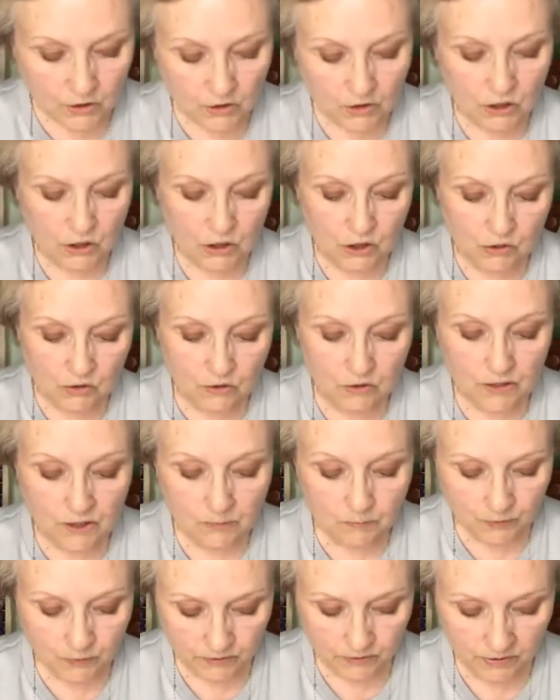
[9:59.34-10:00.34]
You
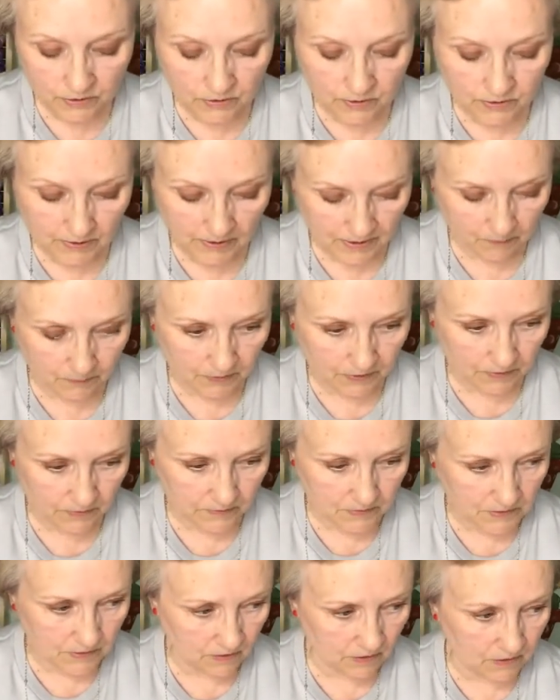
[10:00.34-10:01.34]
can put
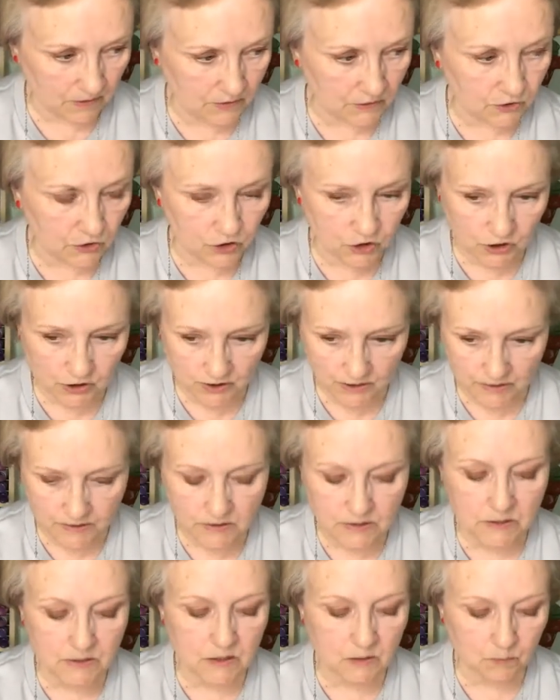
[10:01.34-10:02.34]
napkins on
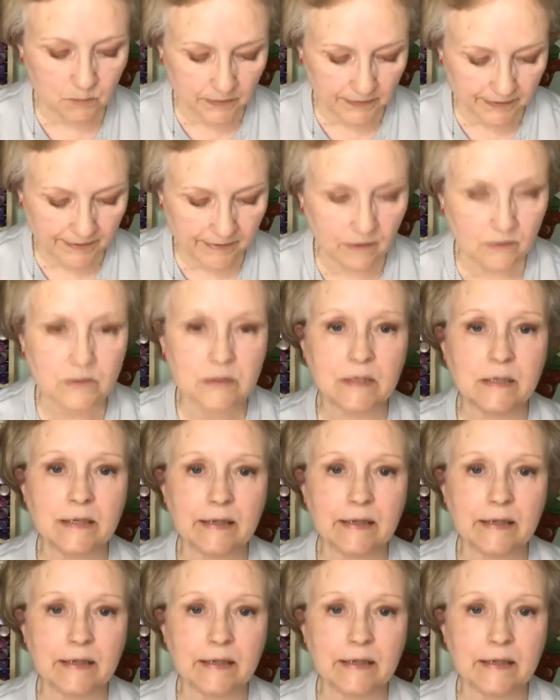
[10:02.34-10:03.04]
just about